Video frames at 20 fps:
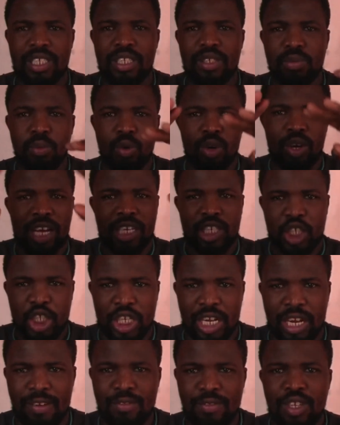It's more like
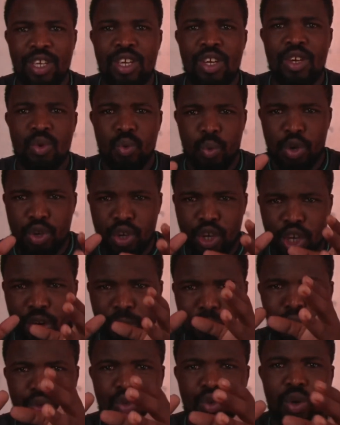shelves where you can
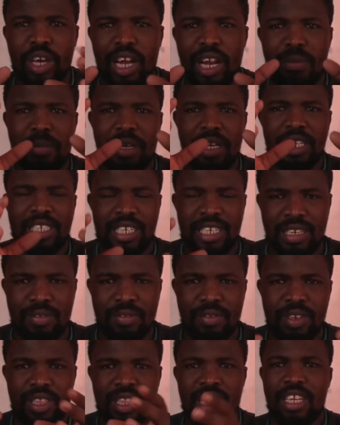put your helmet and
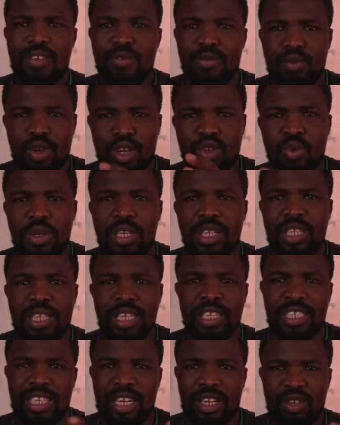everything if you are doing
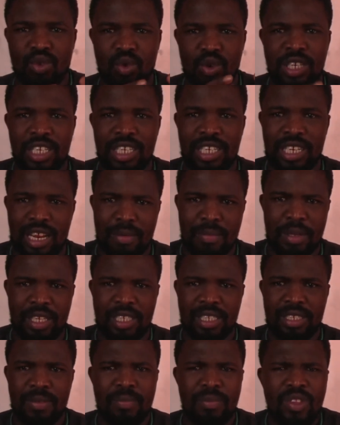things that don't need
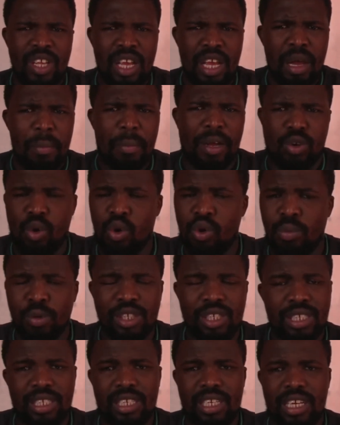helmets. But
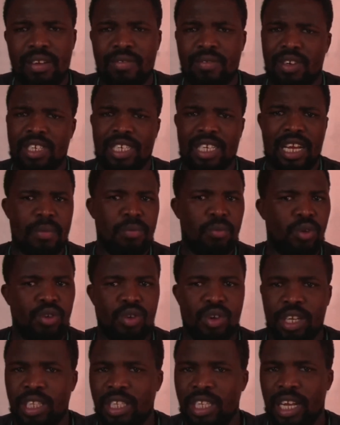almost every time when
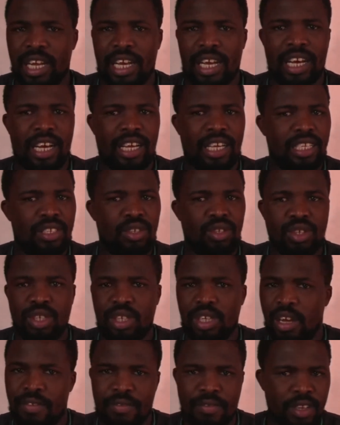you're in the hangar,
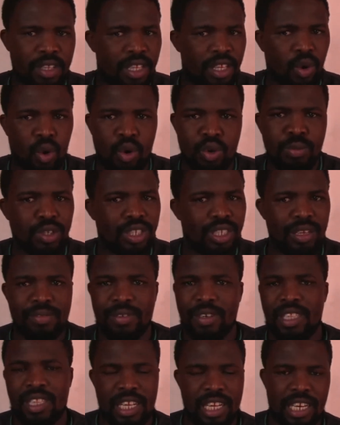almost
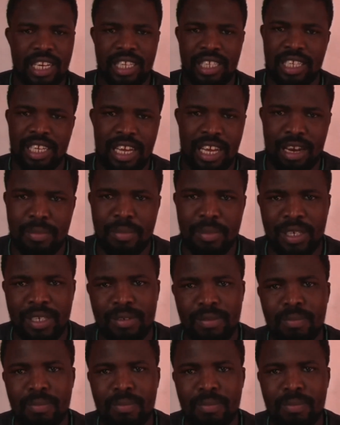everything needs a helmet.